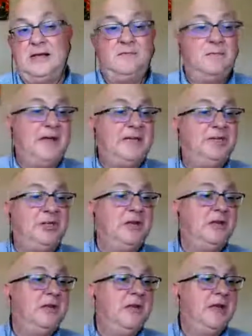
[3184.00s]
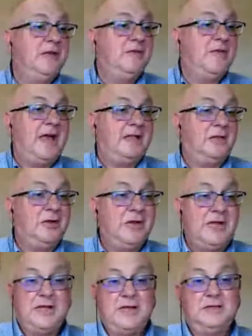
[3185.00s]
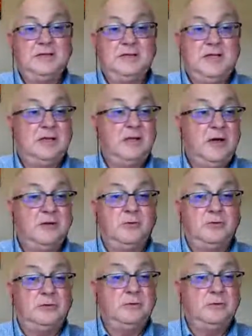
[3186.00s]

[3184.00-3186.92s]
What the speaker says: information, that learning into their local